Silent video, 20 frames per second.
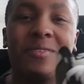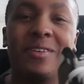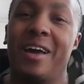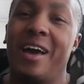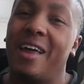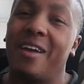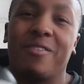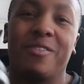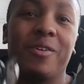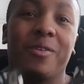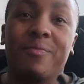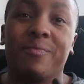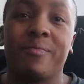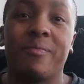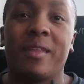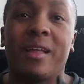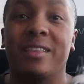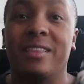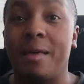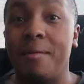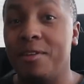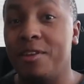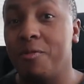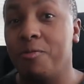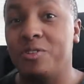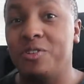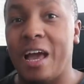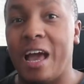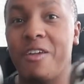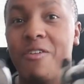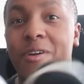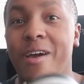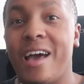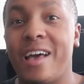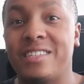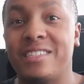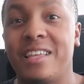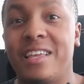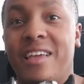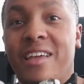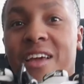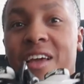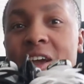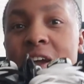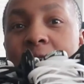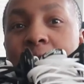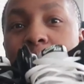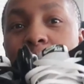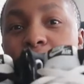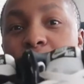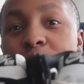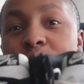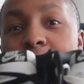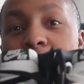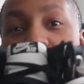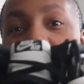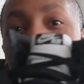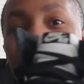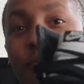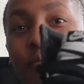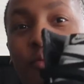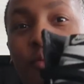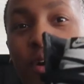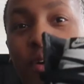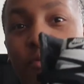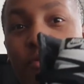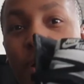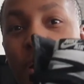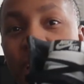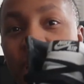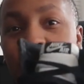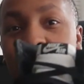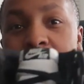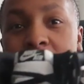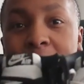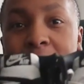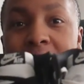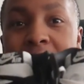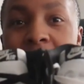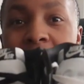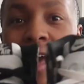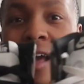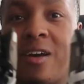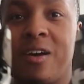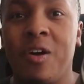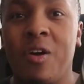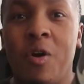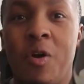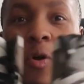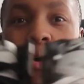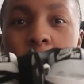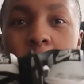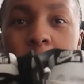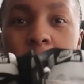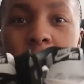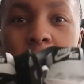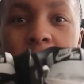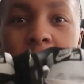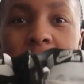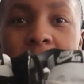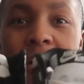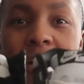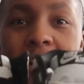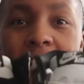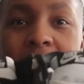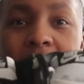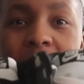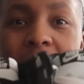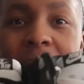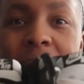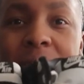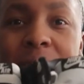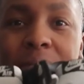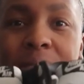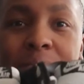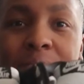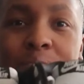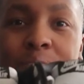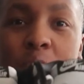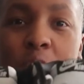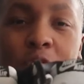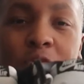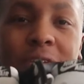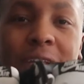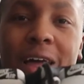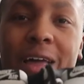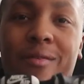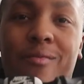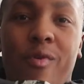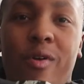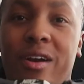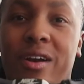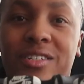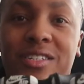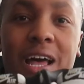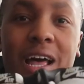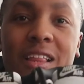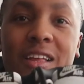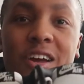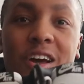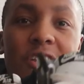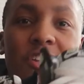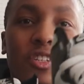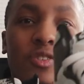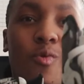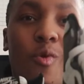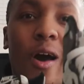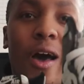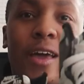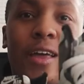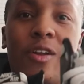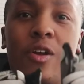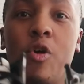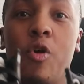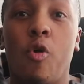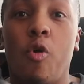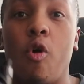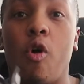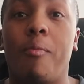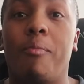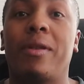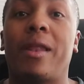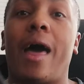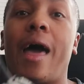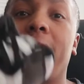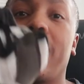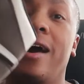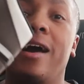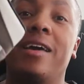Yeah, I don't know. Let me know how you guys think. Would you rock them one white, one black? Or both like one of the solid colors, white or black?